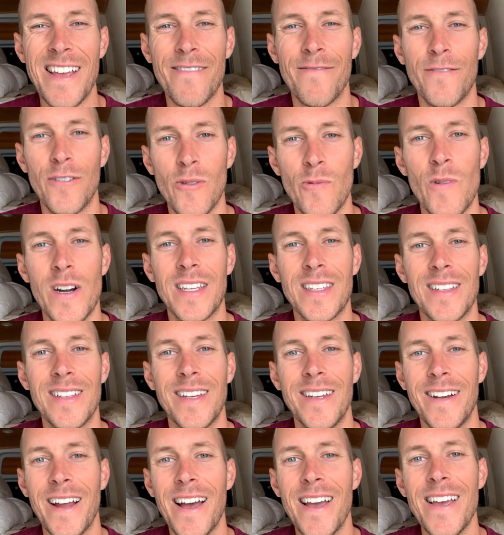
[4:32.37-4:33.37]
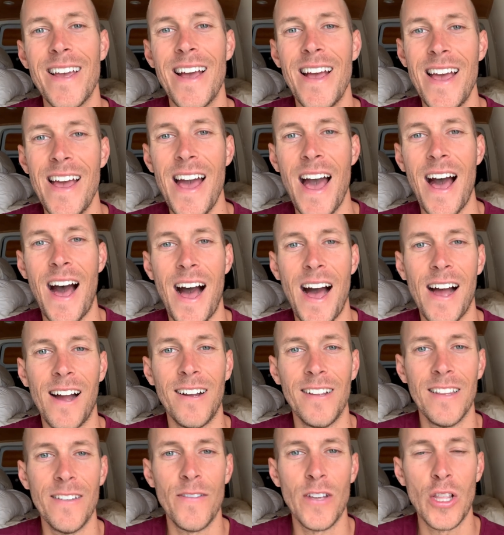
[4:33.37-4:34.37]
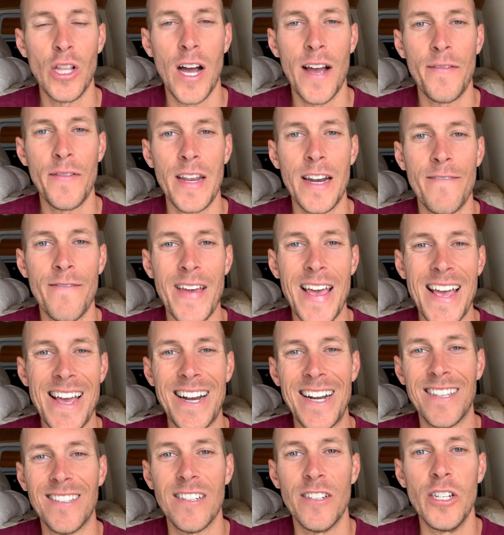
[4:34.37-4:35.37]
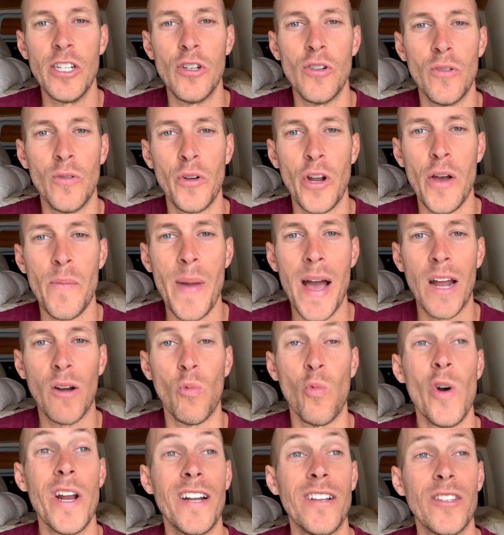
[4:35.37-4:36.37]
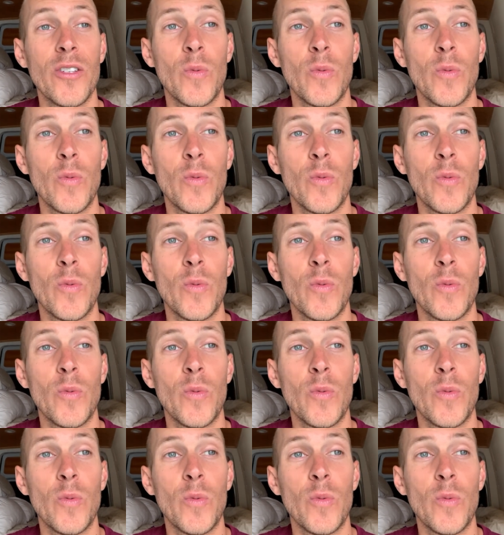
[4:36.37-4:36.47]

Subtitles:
for the rest of the day, living life in a van as a digital nomad when it's